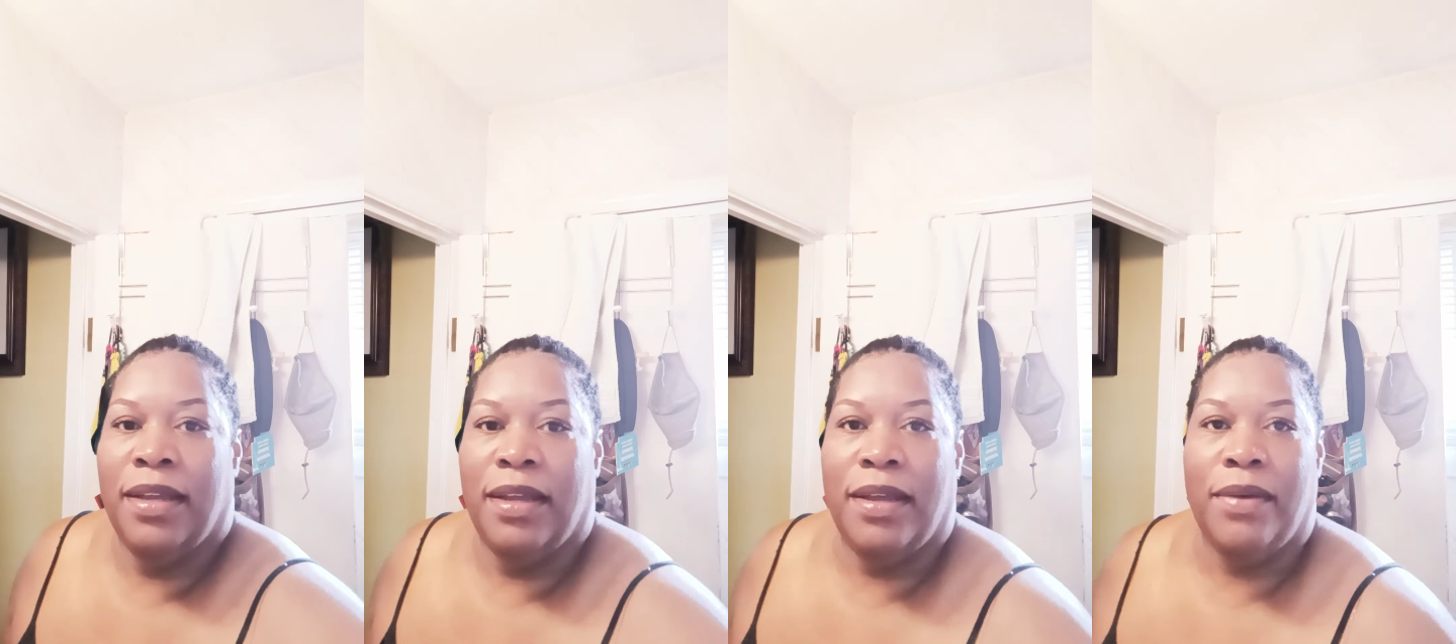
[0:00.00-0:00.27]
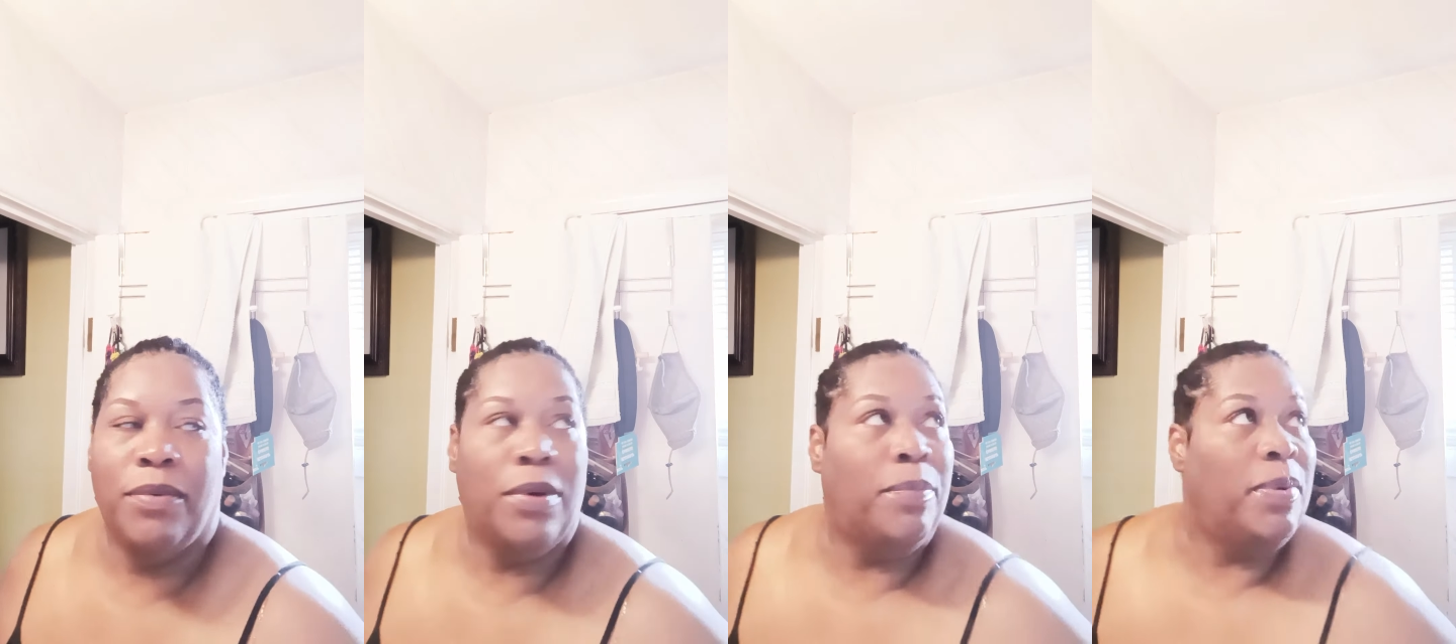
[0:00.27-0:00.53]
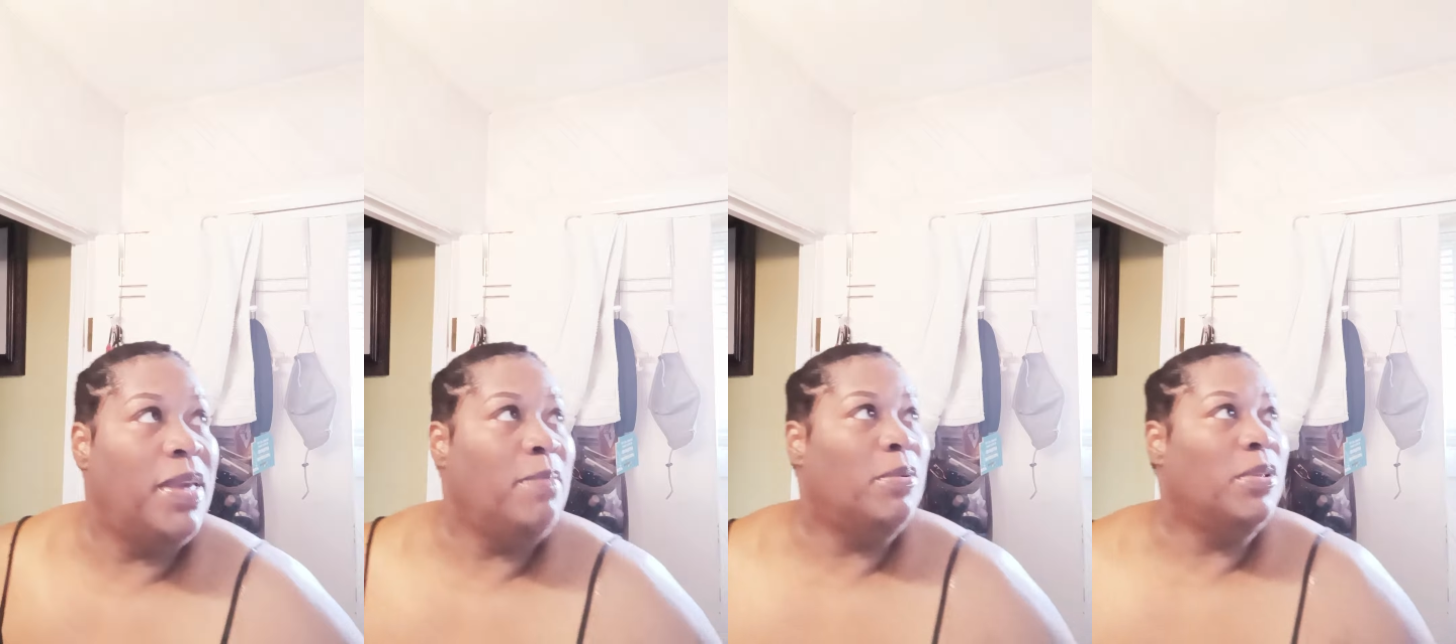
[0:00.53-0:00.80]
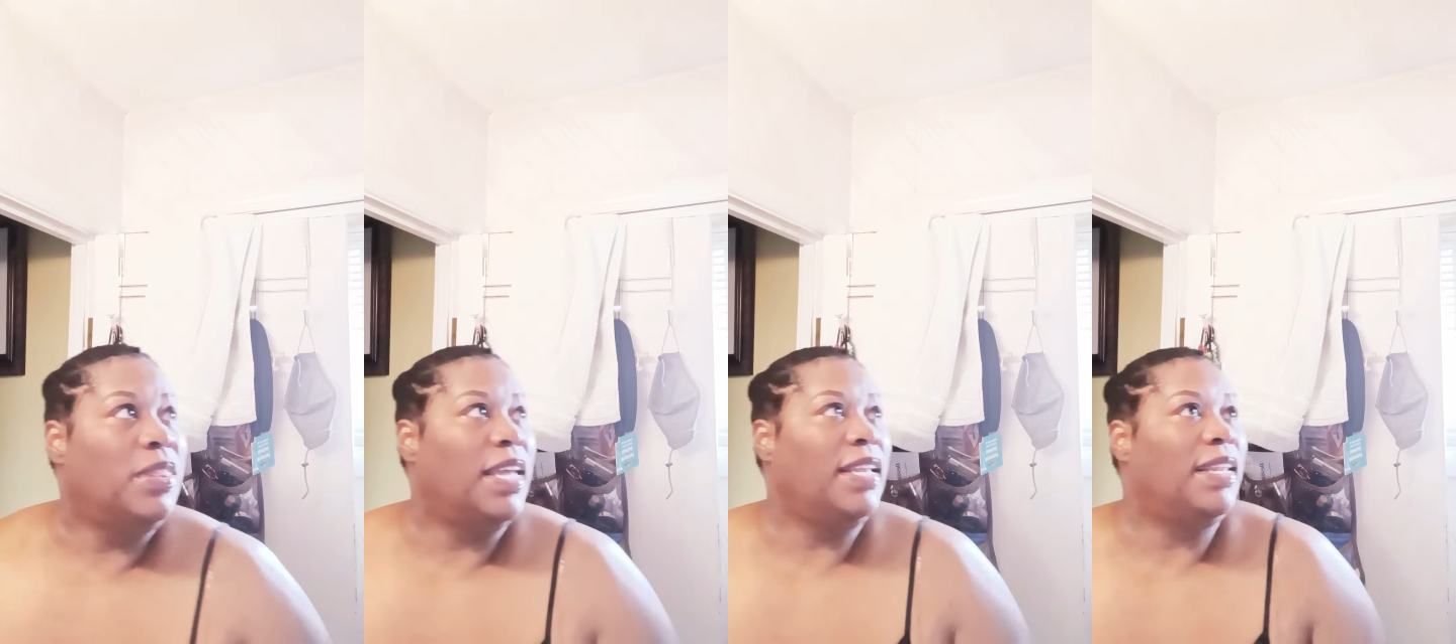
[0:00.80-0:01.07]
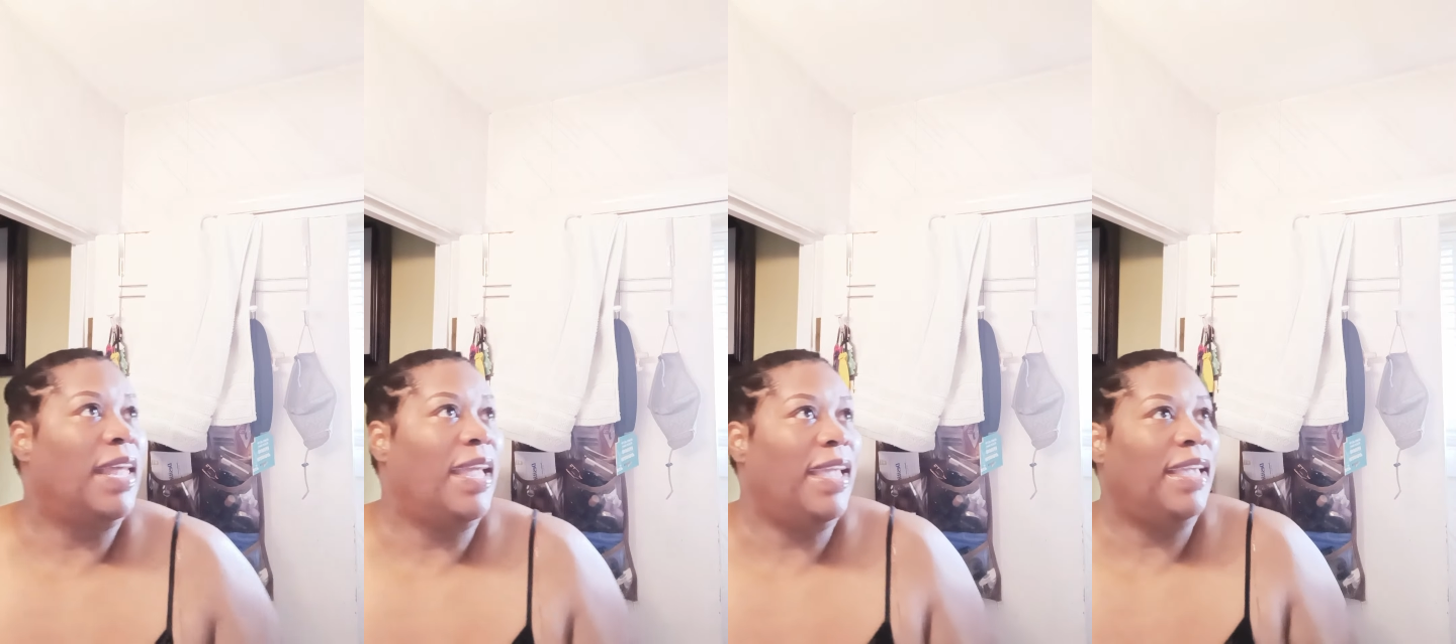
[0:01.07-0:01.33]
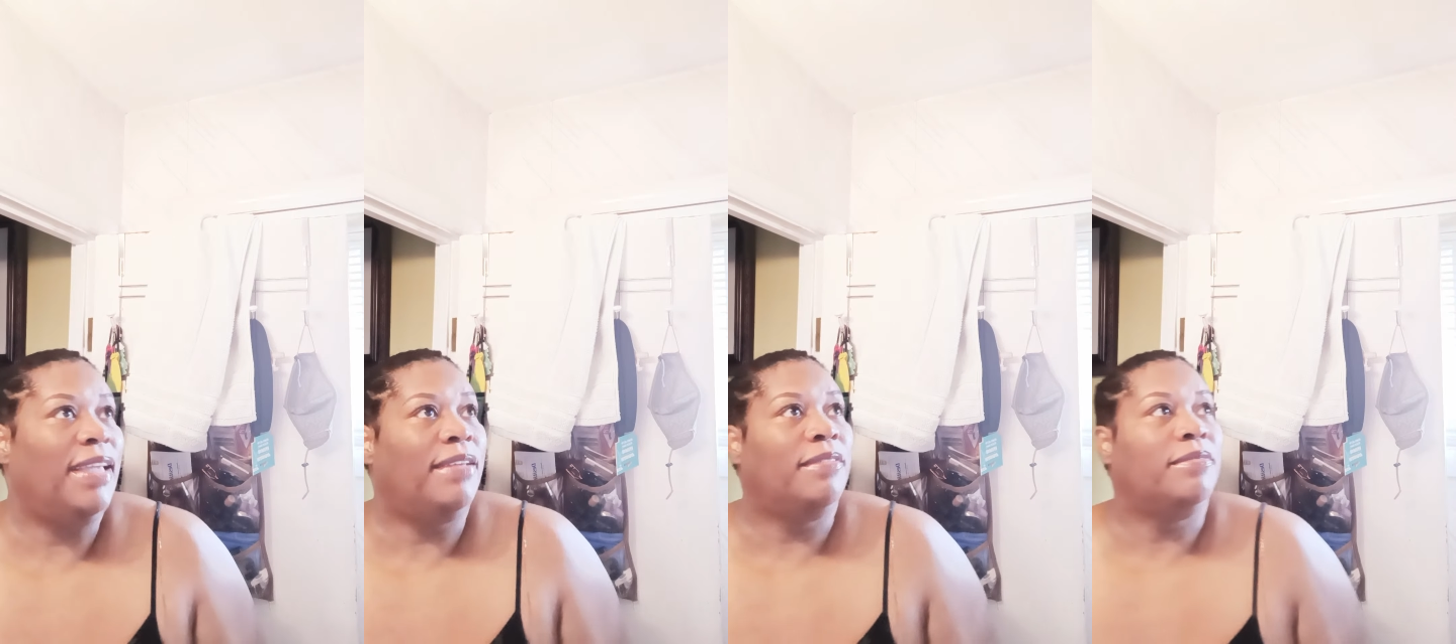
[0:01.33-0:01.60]
When people think
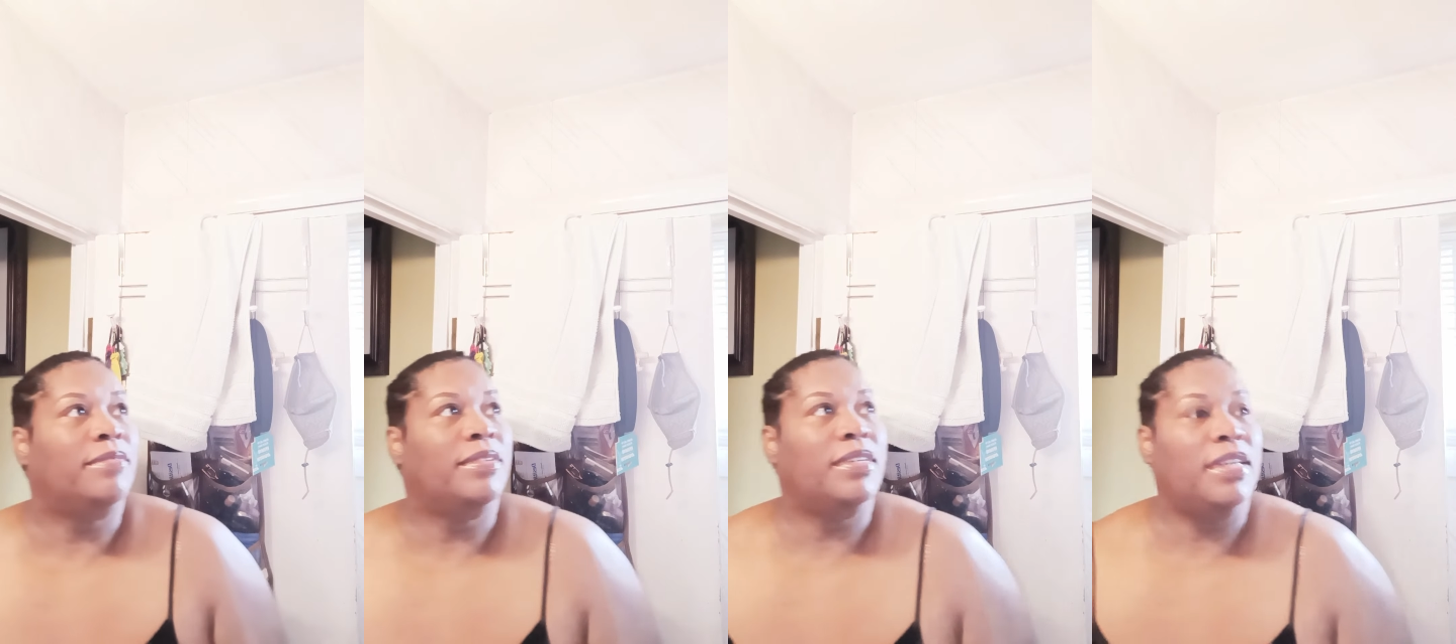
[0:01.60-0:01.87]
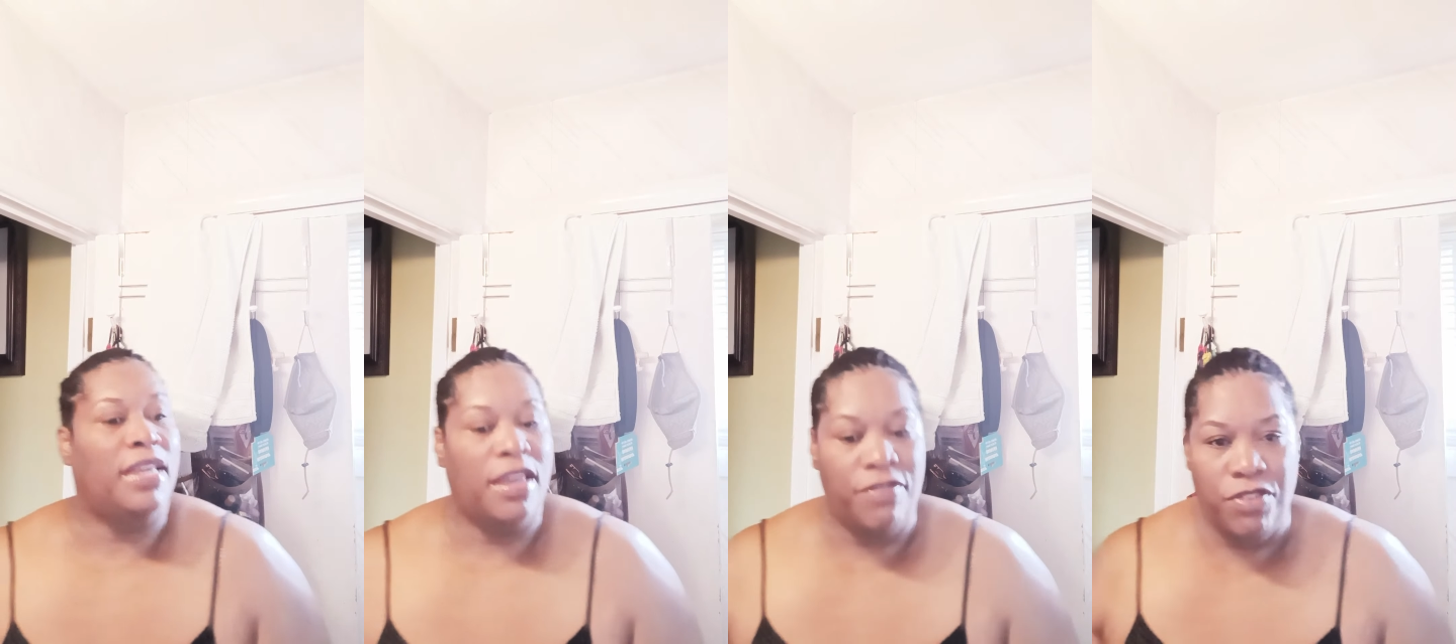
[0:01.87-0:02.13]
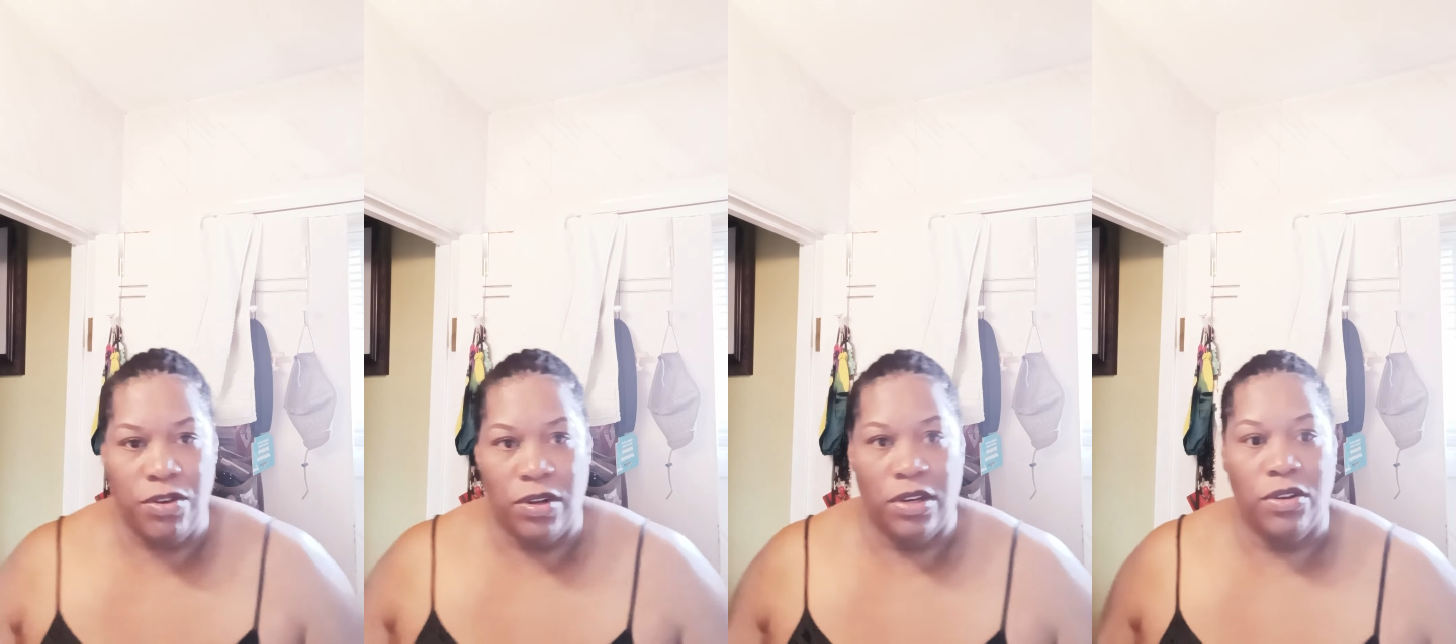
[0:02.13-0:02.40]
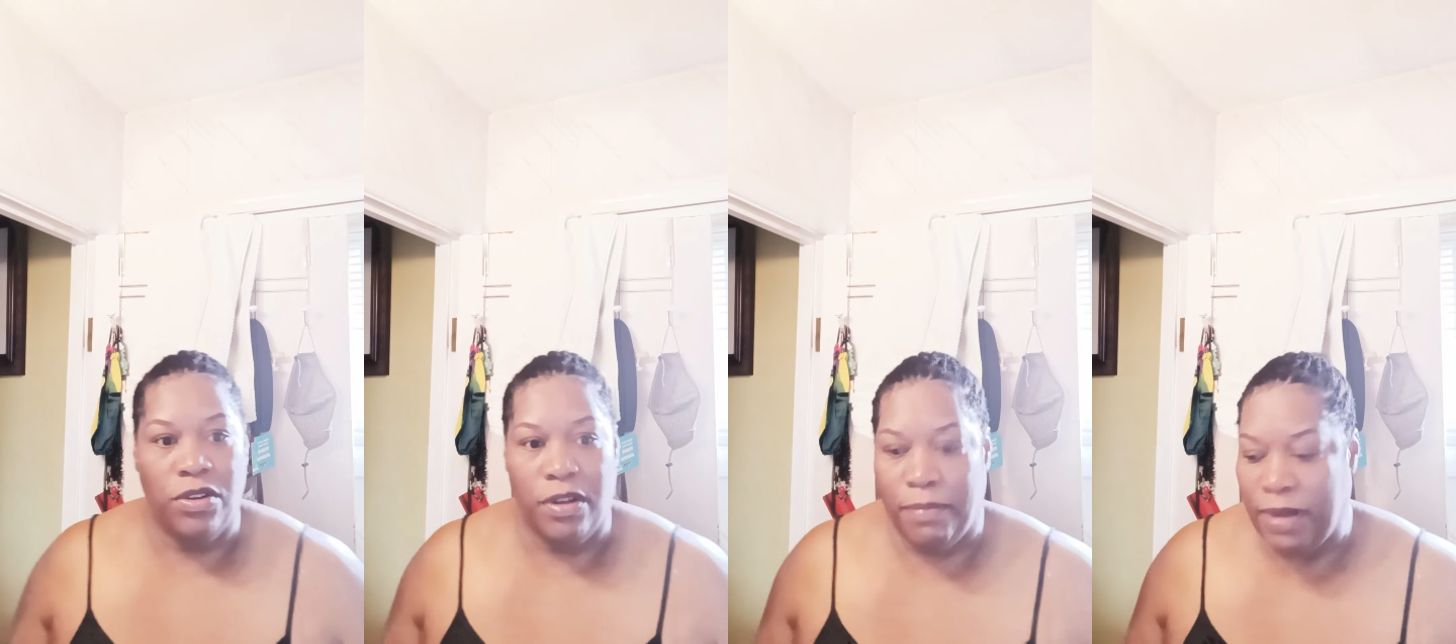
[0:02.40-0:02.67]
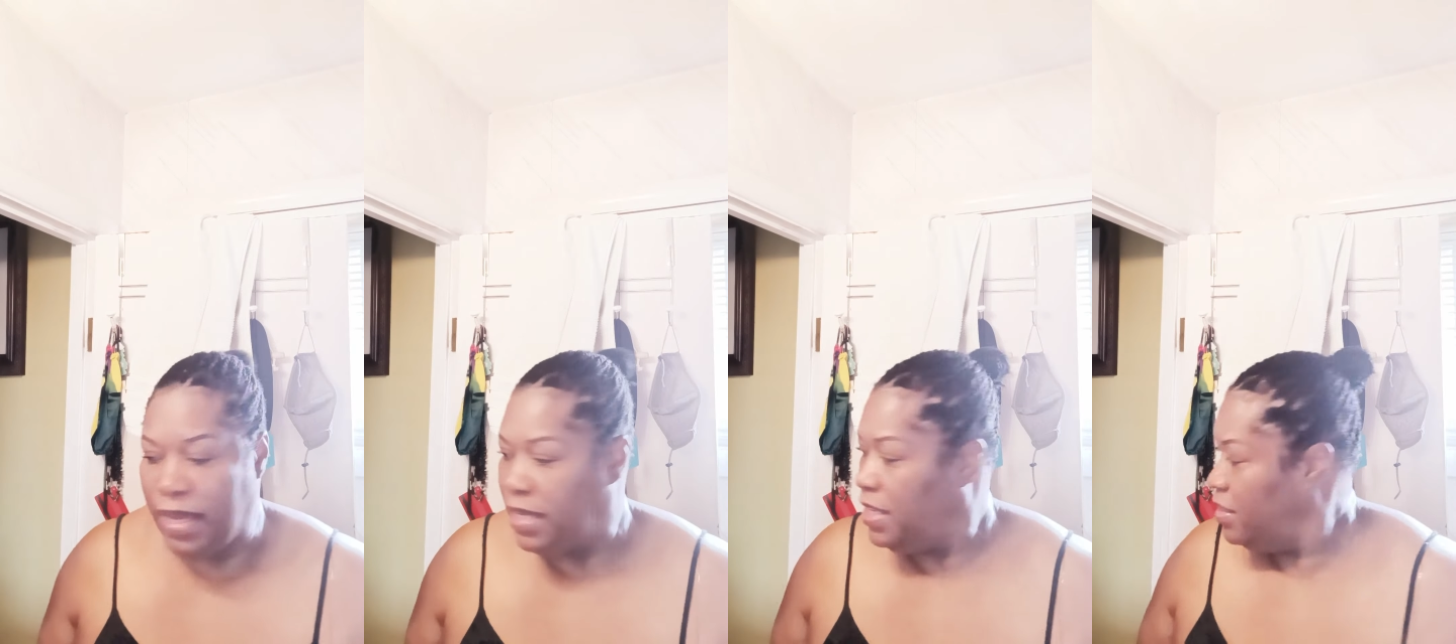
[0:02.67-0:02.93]
they give you a little money or